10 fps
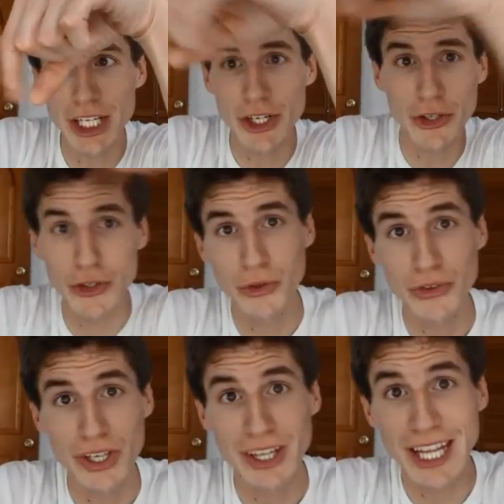here
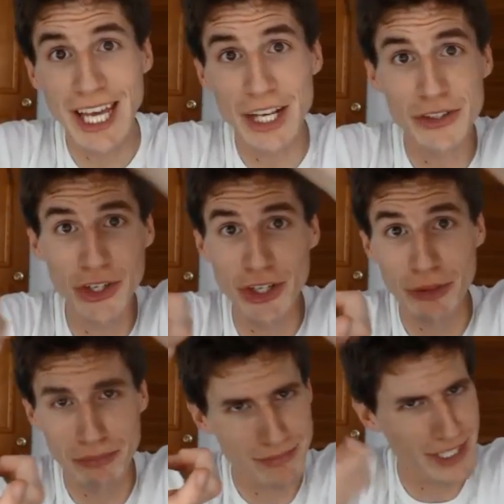using that
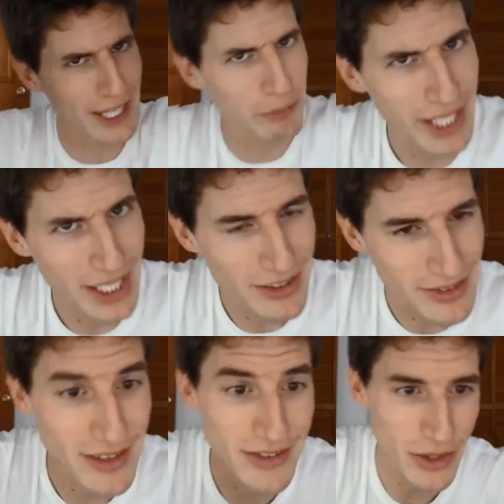term. Did that make any
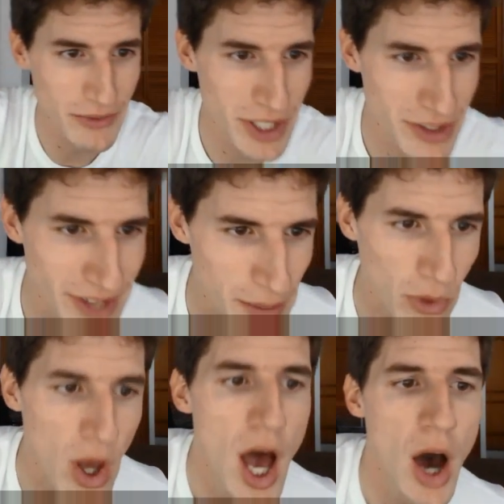sense? I'll give you an
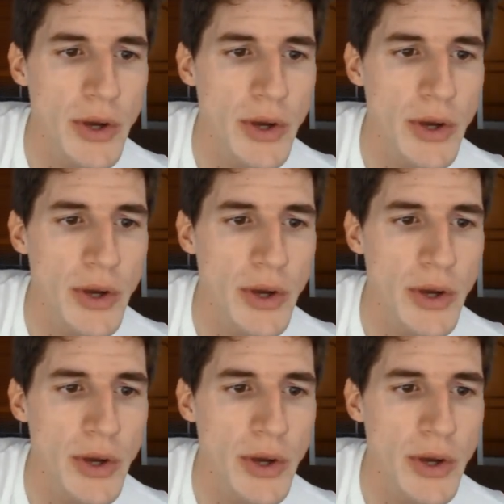example.